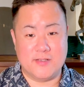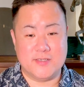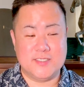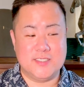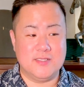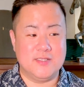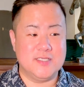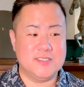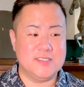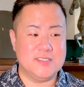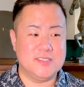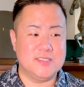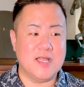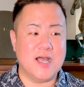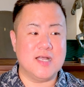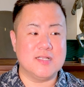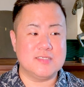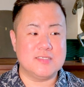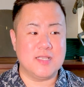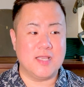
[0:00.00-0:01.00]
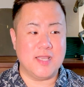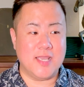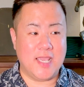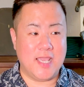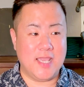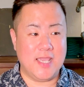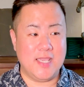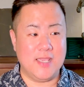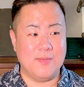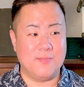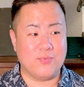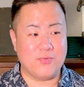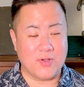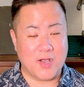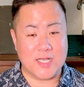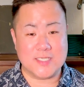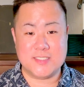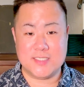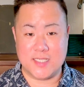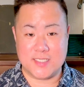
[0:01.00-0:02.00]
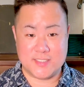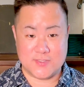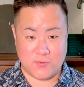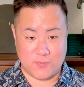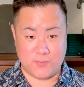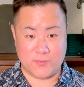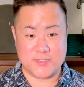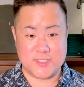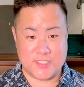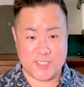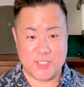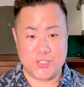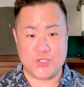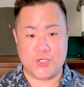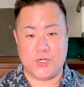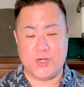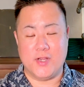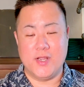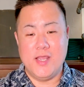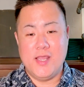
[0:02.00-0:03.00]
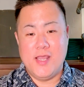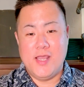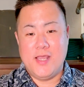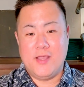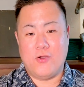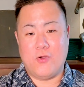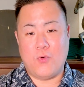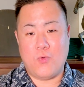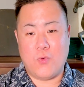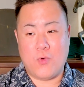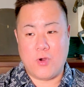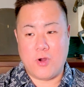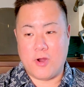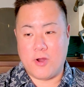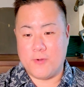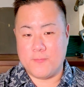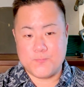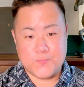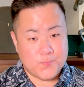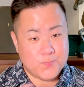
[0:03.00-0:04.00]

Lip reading: So this is not a process or procedure or